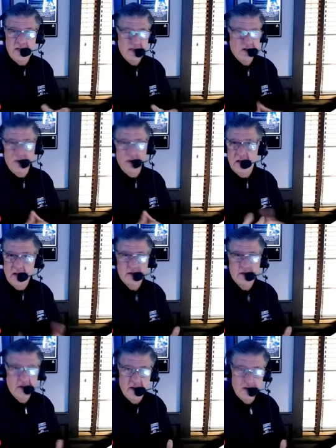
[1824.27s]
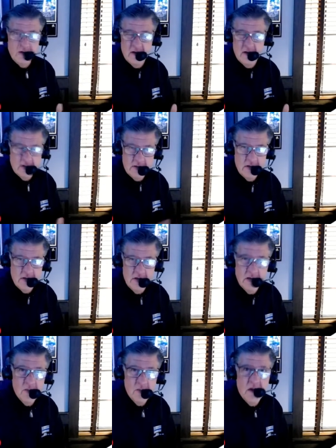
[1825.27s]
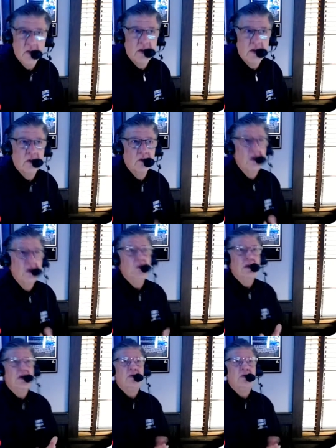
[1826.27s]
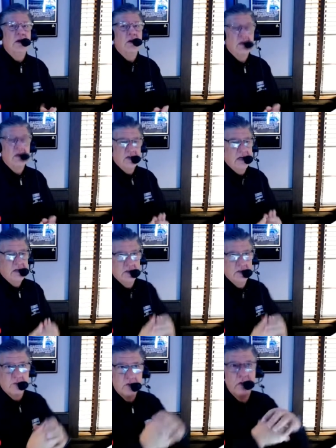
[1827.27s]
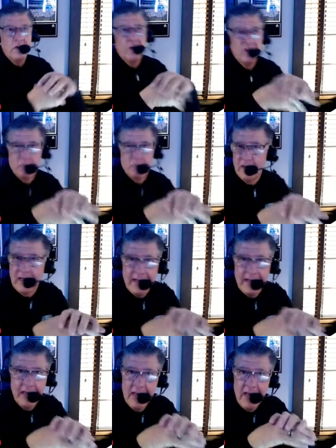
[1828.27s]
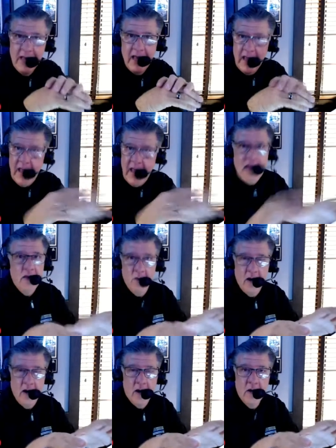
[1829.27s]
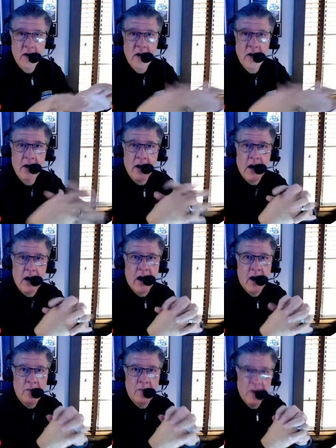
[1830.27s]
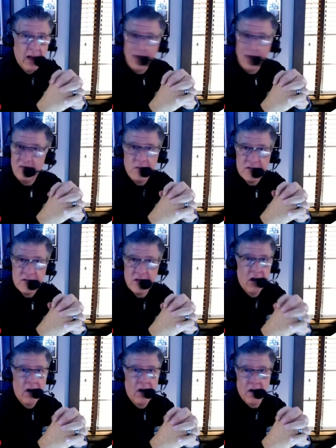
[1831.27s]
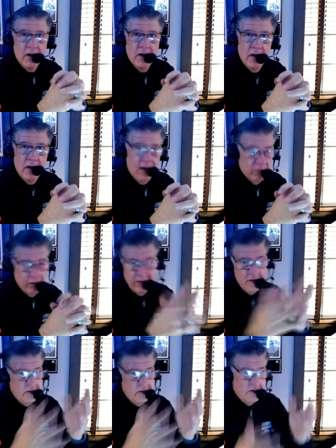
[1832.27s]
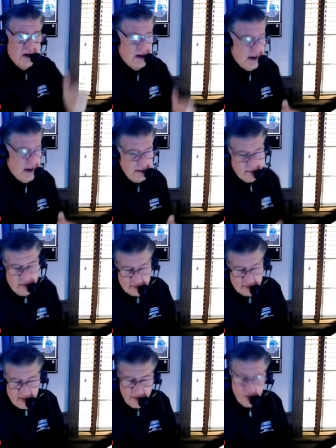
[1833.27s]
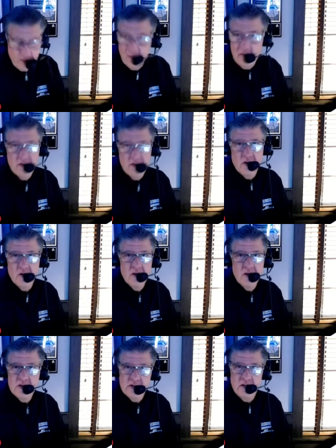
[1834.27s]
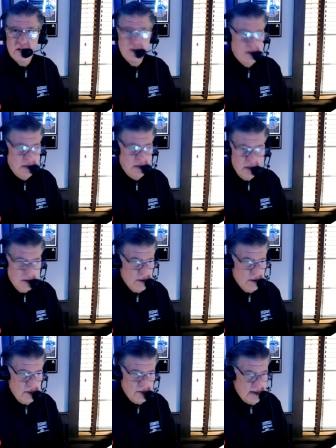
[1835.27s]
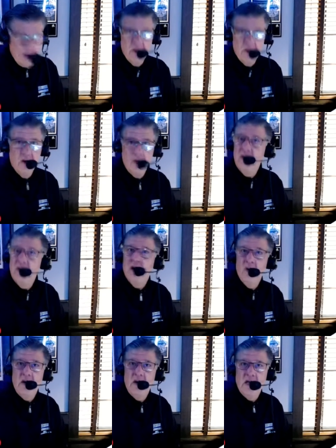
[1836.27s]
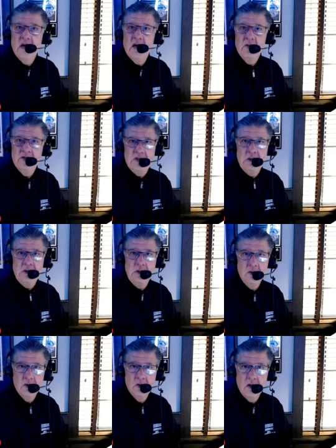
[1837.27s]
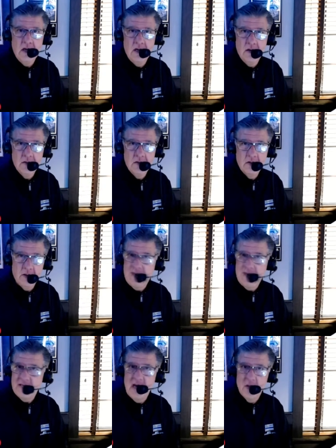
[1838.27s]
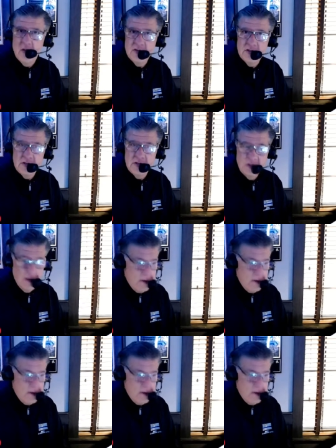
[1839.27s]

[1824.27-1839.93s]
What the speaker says: He's only going to continue to get better. But I really believe that Elkin Jenkins could pretty much play anywhere. But I love him as a guard. I really do. I not that I think Billy Turner is the end all be all when it comes to the right tackle position.